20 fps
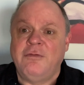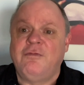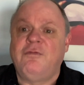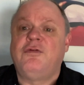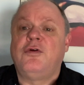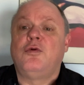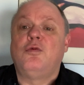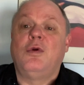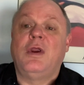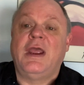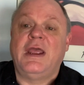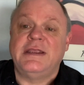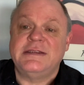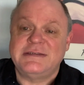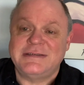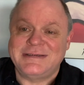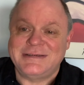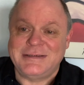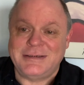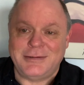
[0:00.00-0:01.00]
for
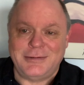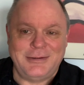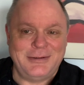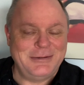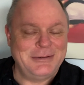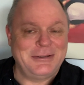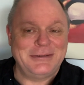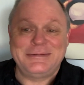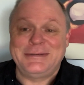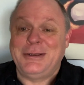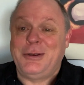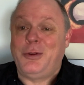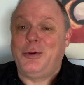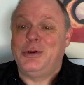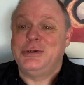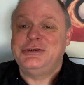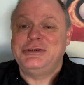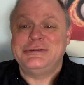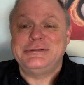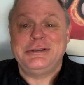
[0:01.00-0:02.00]
rest. I said,
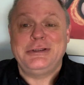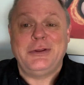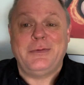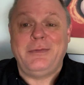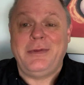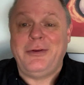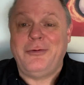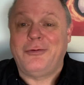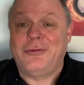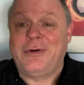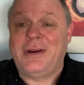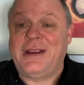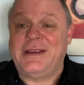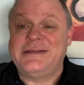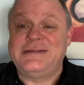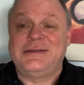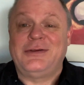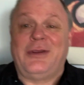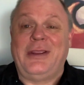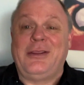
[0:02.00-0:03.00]
Lord, just give me
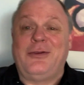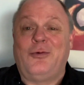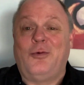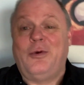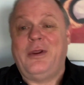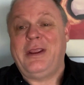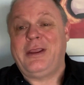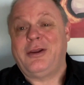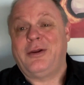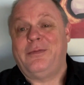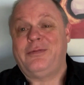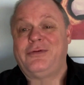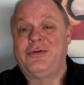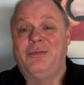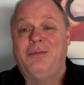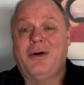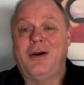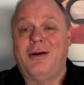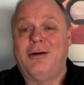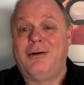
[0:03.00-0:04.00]
rest so I can wake up
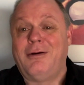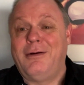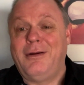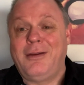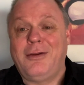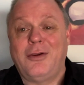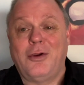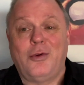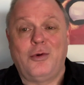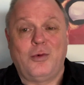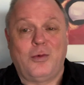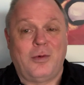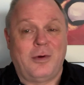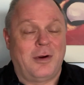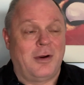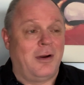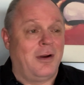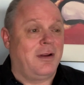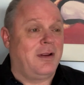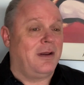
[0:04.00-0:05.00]
tomorrow and go to
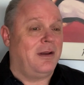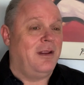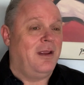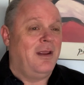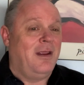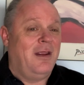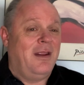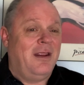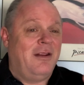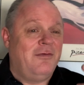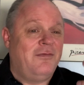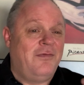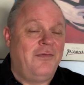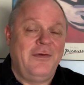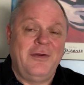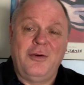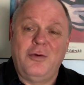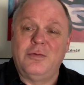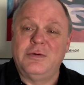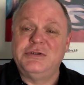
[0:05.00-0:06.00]
work and, and
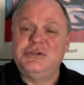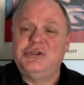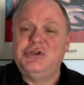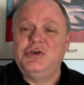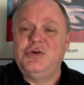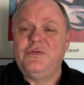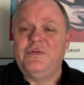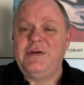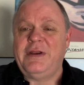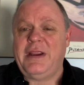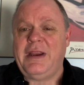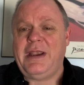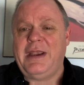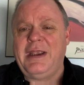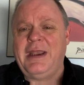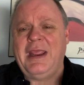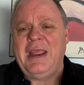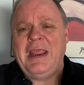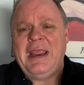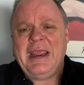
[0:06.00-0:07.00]
feel
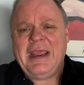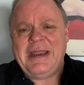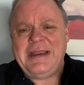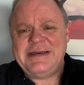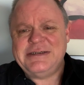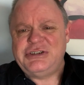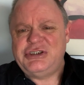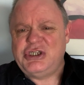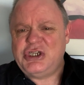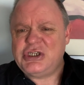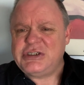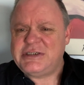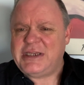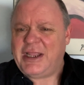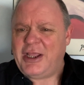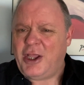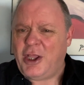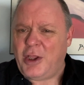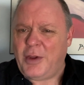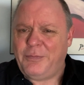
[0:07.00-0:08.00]
rejuvenated. And it just
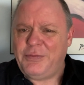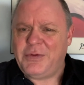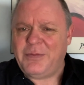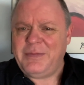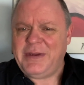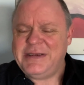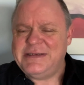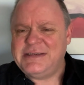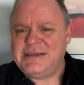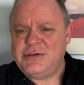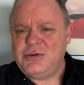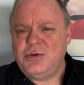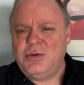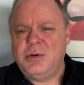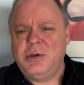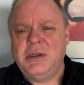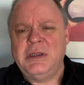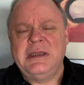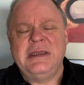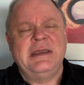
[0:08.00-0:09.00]
helped me
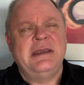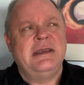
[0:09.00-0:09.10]
to